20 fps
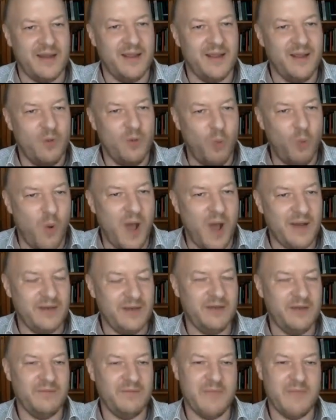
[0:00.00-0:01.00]
One,
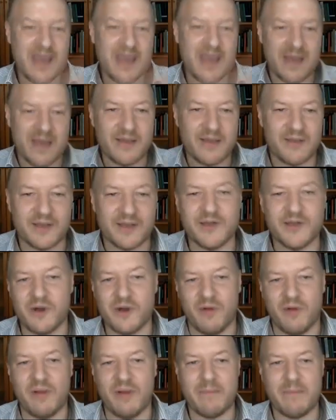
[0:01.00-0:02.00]
you make the
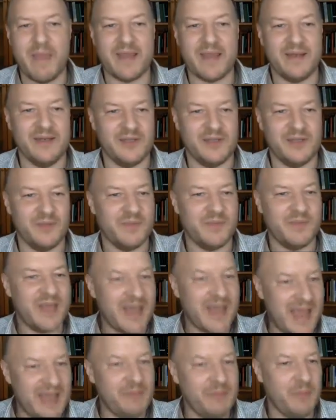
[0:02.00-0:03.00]
controlling mechanism
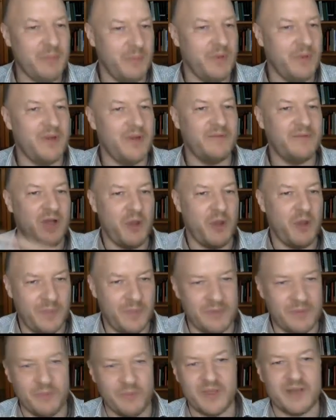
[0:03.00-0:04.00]
capable of
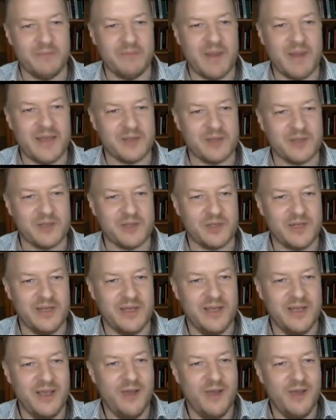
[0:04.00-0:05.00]
coping with the
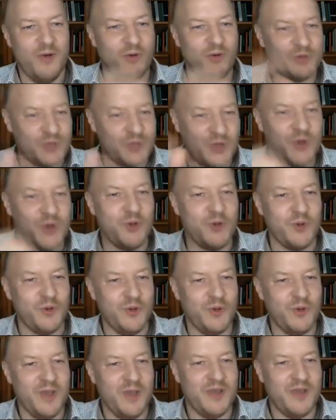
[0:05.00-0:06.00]
complexity, or
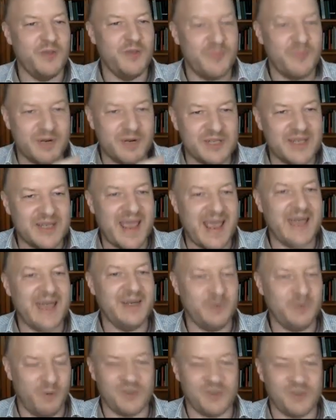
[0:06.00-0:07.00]
two, you
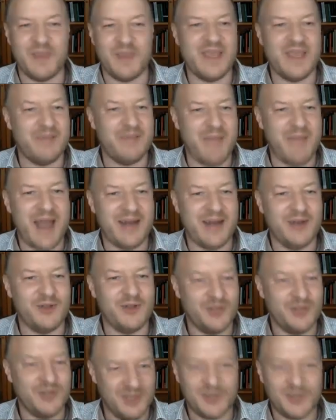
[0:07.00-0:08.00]
pretend what's being
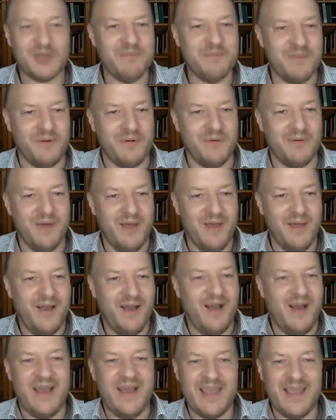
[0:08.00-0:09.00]
managed is simple,
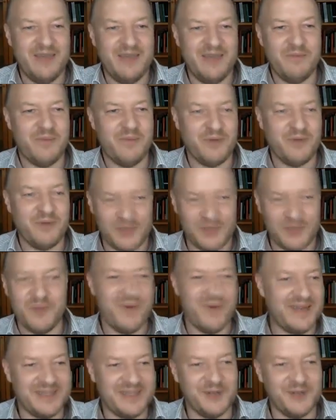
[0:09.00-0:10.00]
i.e. you put
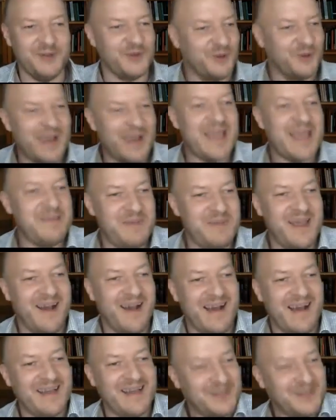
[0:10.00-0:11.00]
2x2s or
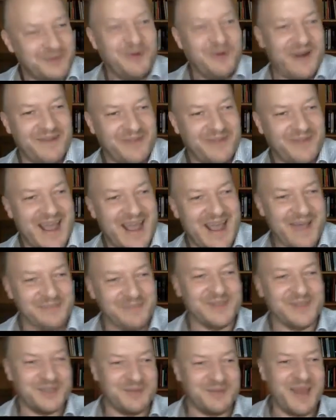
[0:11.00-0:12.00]
KPIs or whatever it
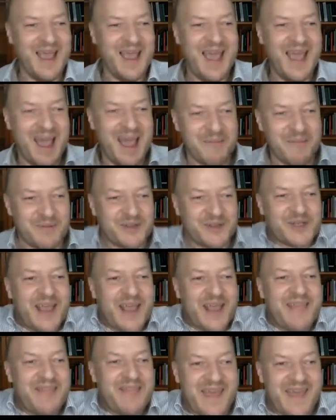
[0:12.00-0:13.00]
happens to be, and
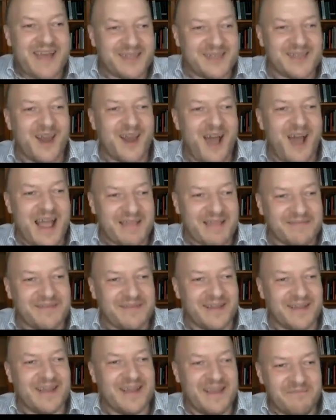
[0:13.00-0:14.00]
pretend that's life,
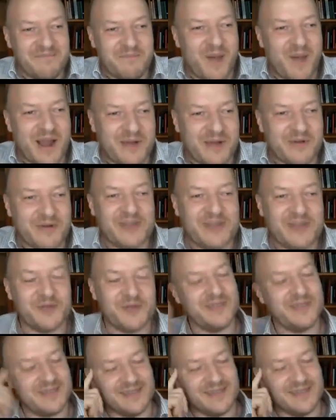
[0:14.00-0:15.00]
and give binary
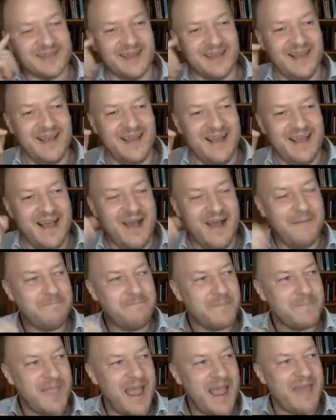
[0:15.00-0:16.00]
choices.
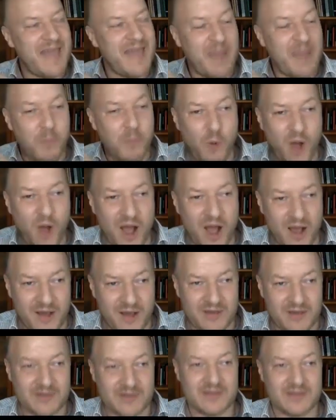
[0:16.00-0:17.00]
And that
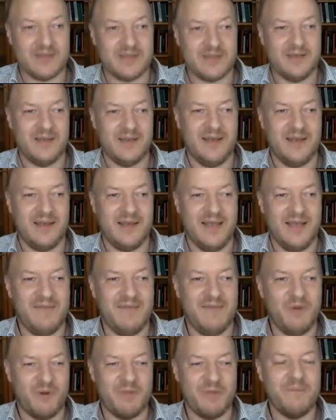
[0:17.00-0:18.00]
works if
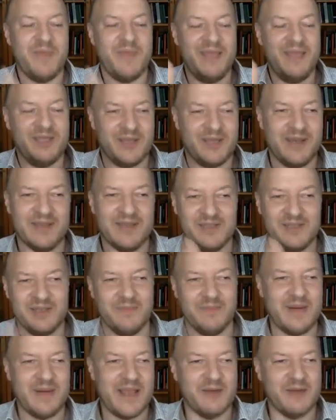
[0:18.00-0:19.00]
you're competing against
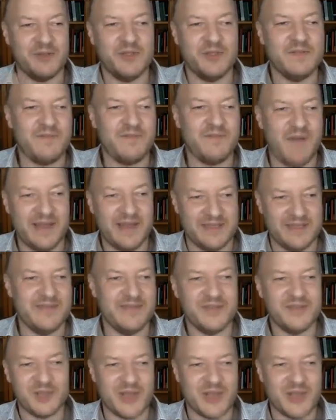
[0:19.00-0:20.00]
somebody else who's fighting in
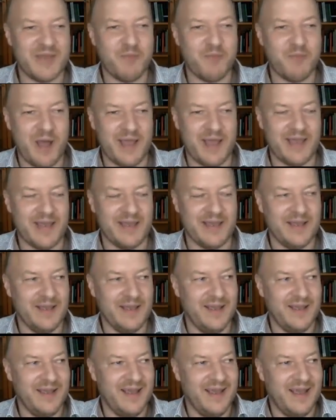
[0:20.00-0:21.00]
the same way,
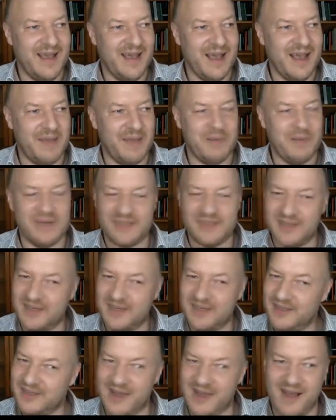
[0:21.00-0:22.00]
but it's a
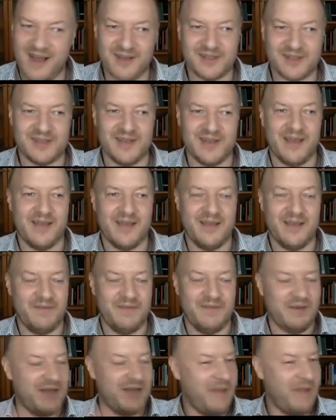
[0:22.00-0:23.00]
disaster if
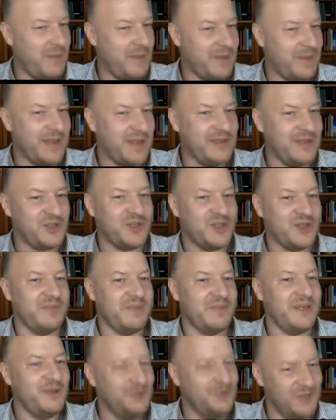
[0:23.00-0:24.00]
you come up against
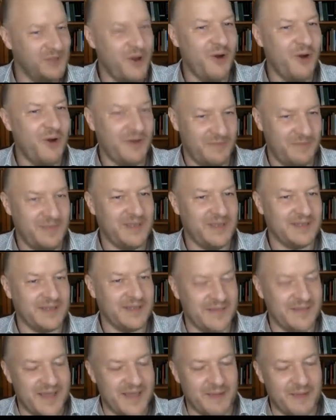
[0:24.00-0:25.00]
somebody who's not
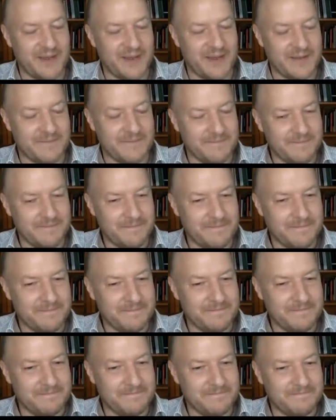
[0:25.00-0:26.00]
competing in that way.
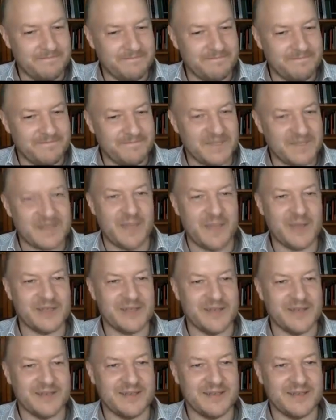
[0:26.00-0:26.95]
Does that make sense?